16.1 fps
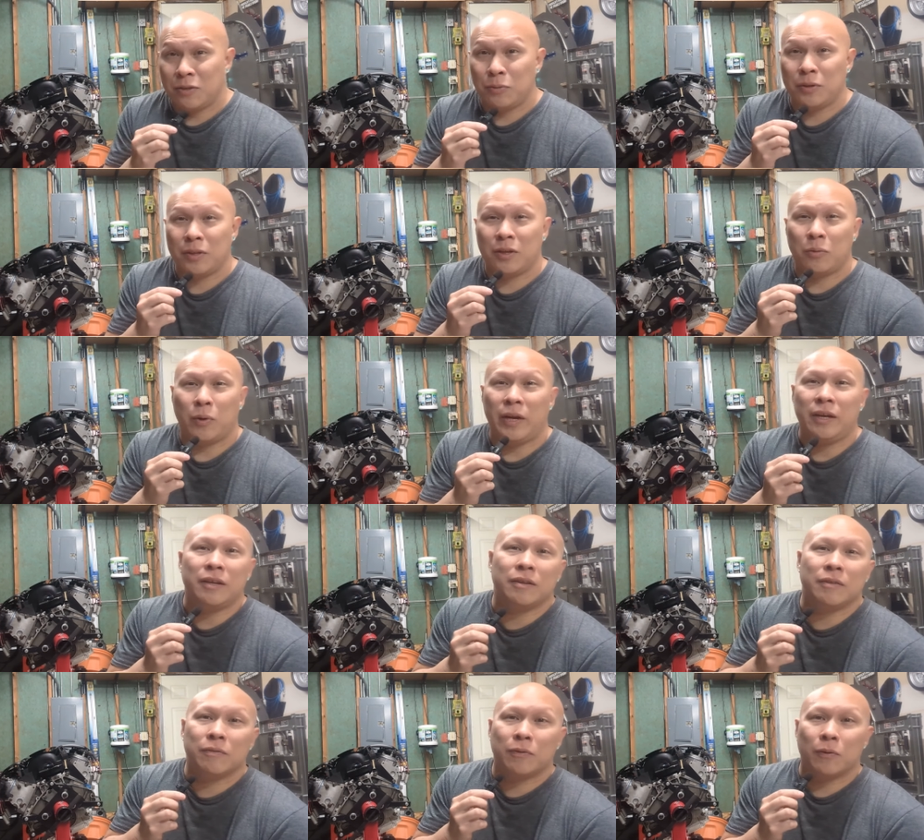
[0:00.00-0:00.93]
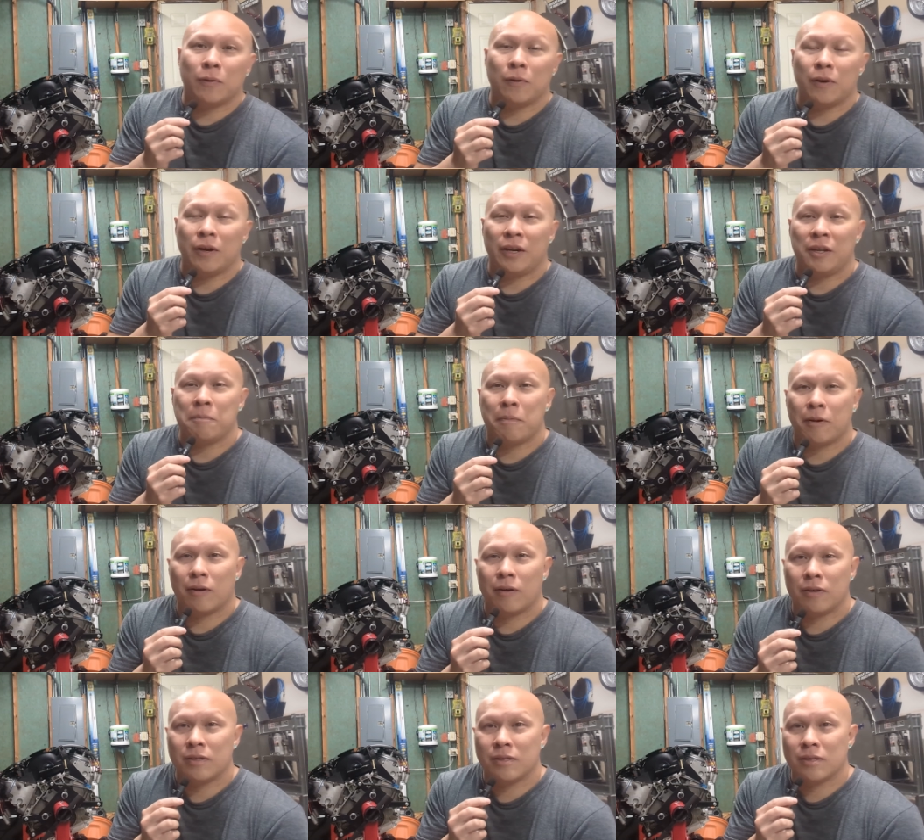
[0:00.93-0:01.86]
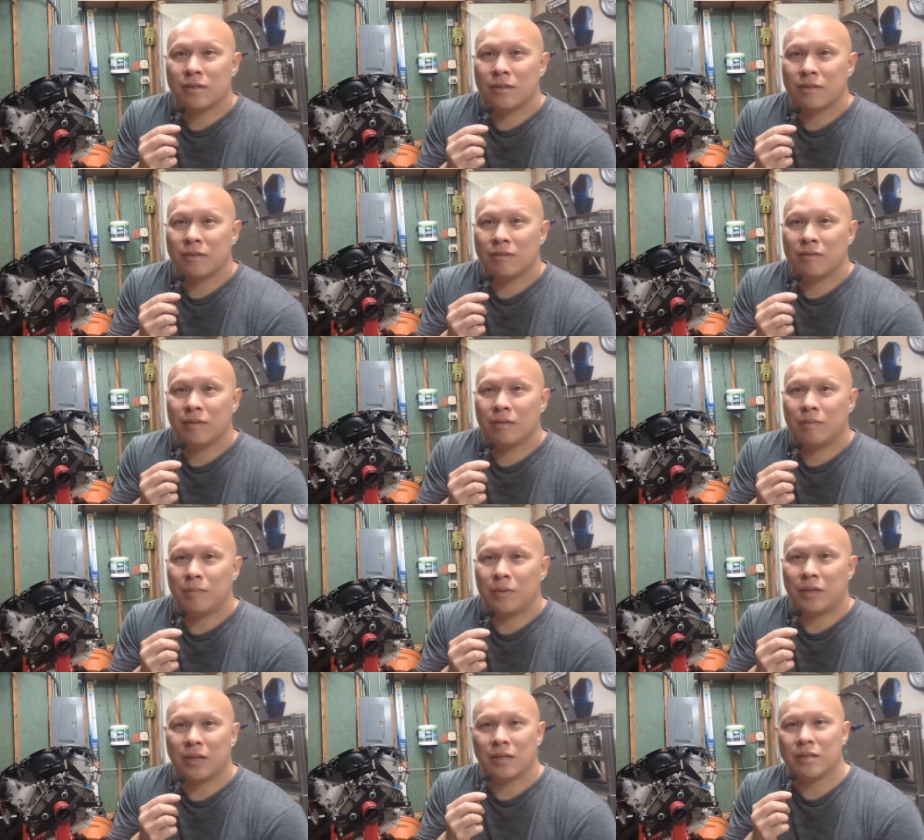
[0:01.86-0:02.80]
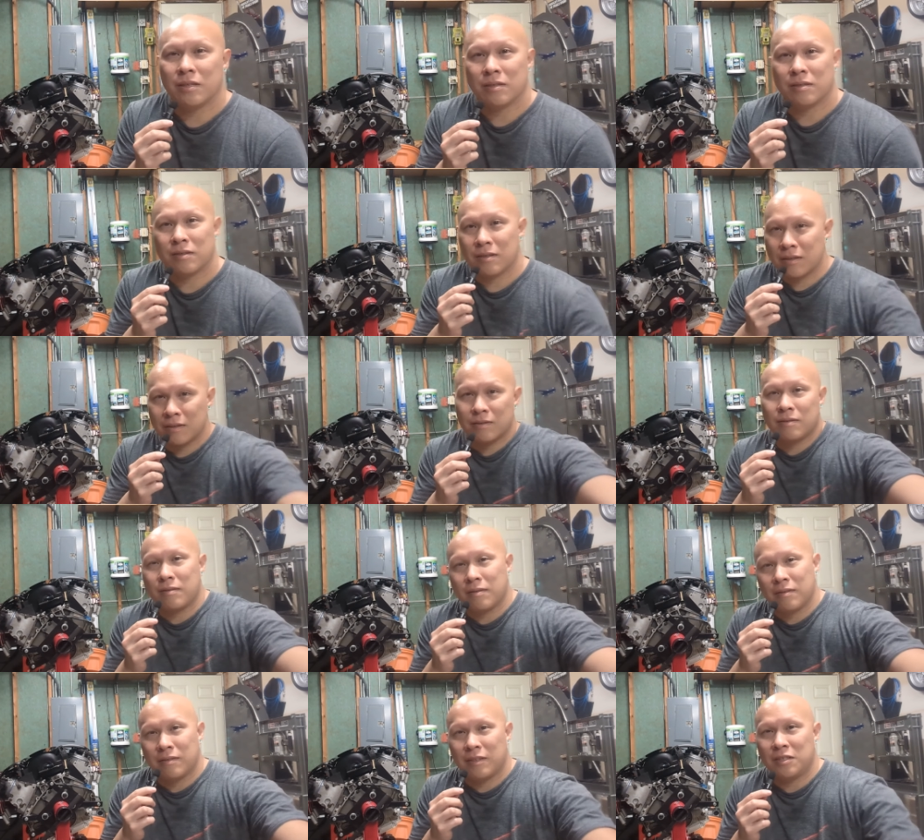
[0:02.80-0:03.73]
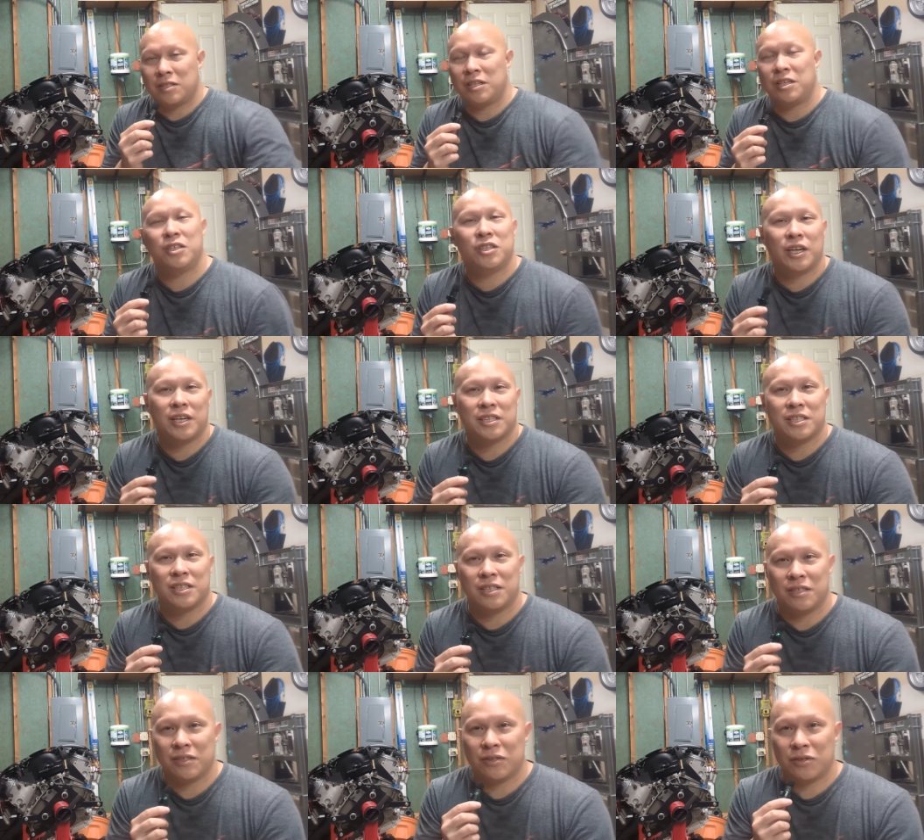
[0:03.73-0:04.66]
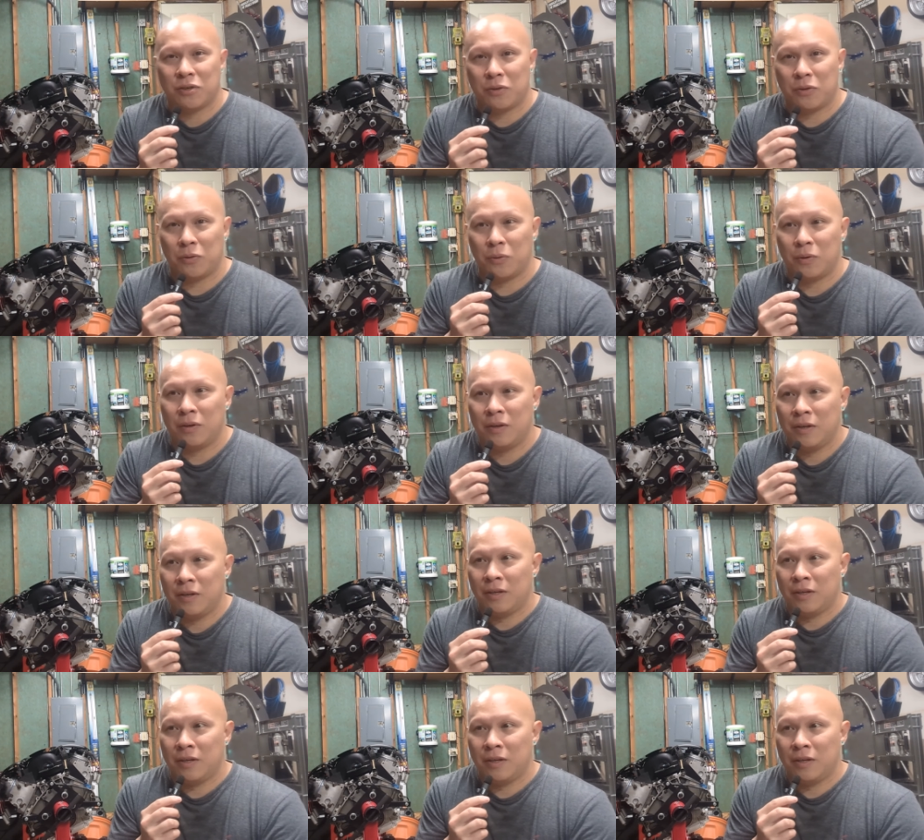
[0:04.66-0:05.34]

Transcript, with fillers: to really wait for any parts because the Z chassis is so